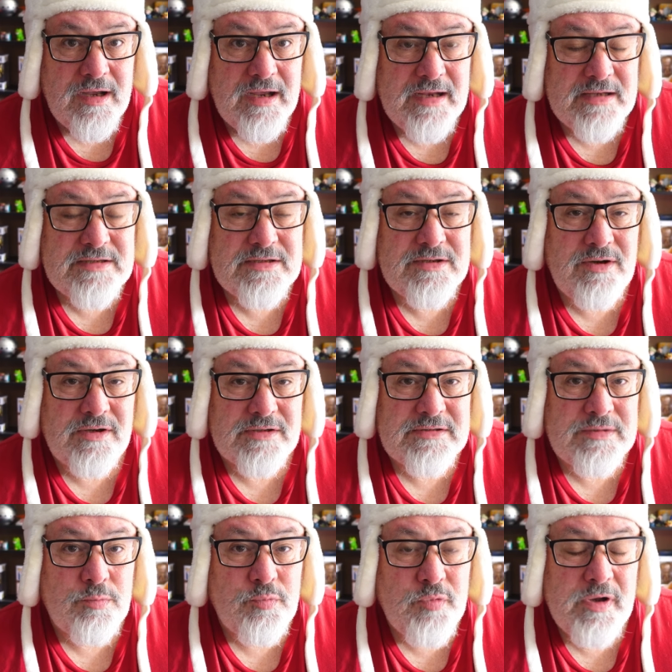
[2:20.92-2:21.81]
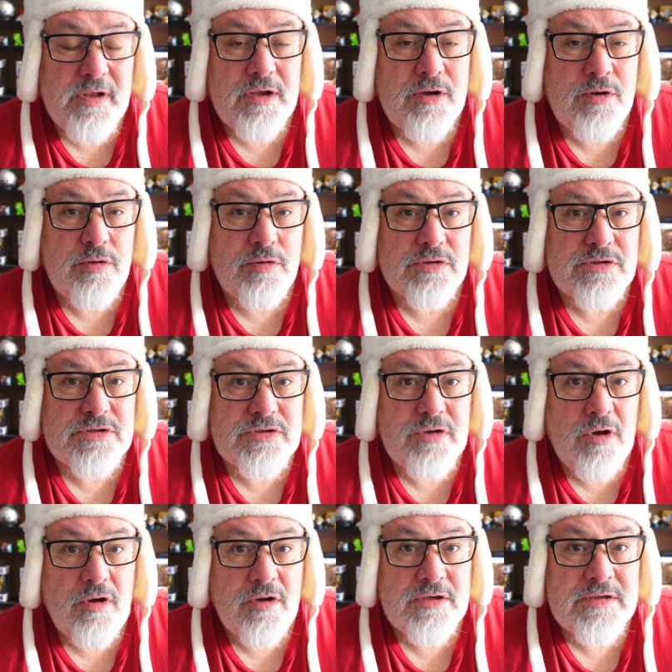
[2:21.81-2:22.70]
it's got some really cool
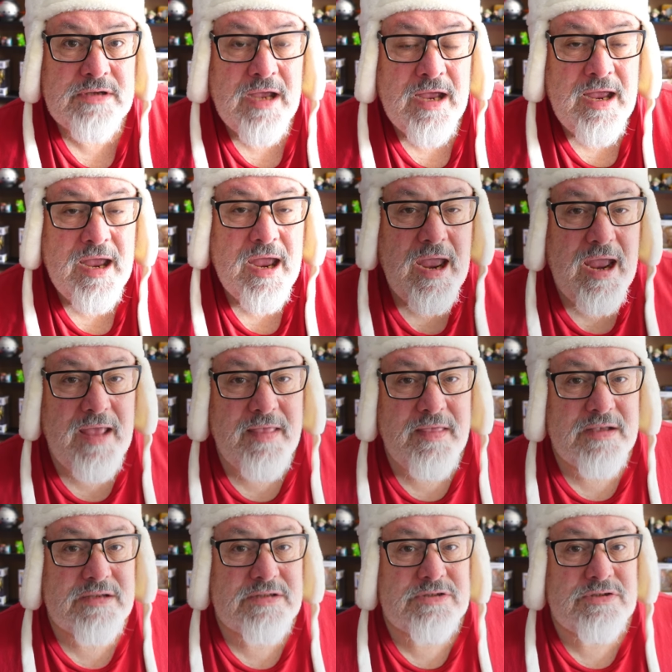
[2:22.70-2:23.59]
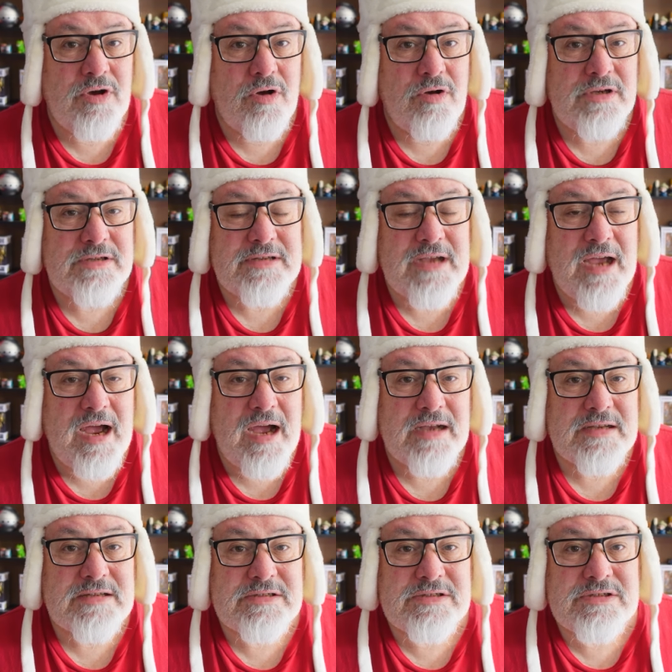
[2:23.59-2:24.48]
songs, and the songs
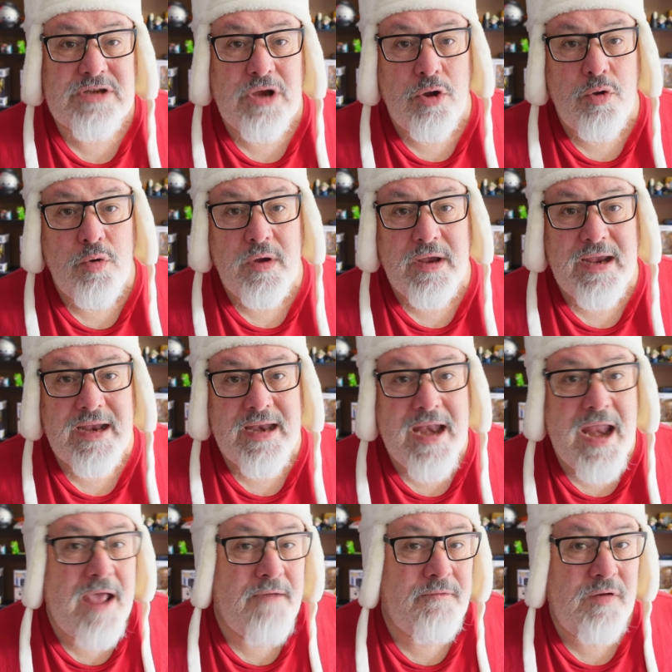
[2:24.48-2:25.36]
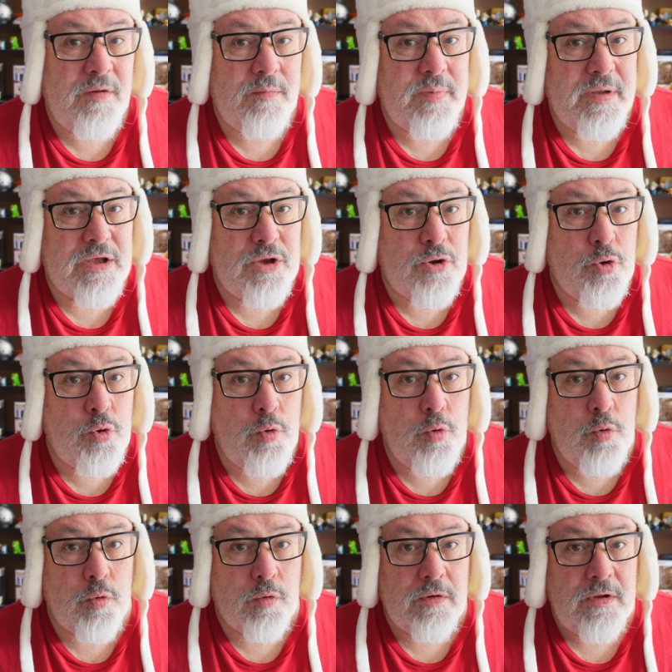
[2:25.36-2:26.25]
are so ineffably
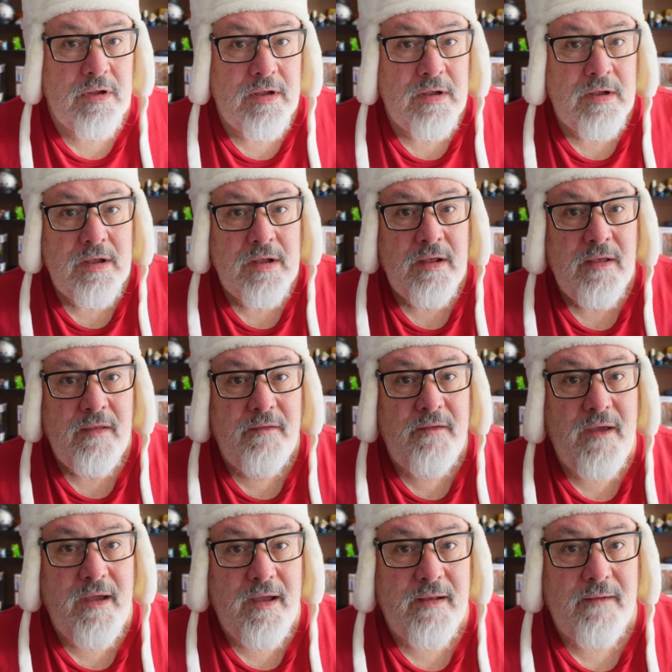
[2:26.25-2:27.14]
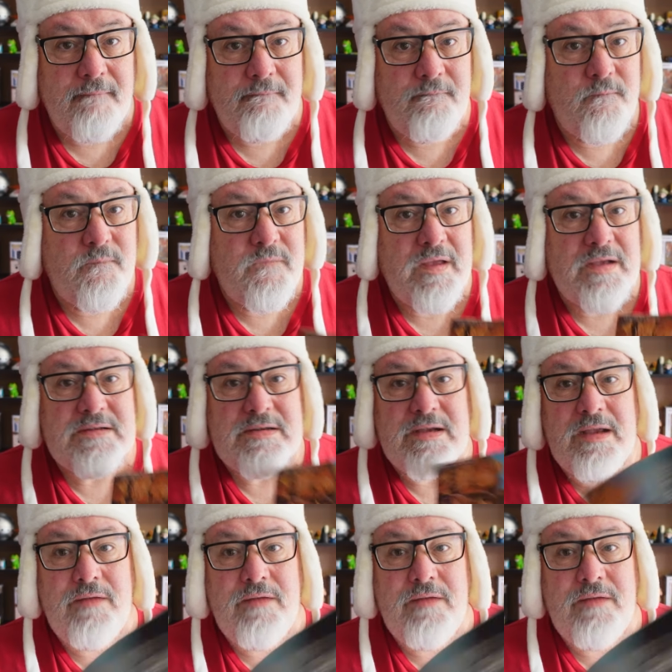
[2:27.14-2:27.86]
cool that there's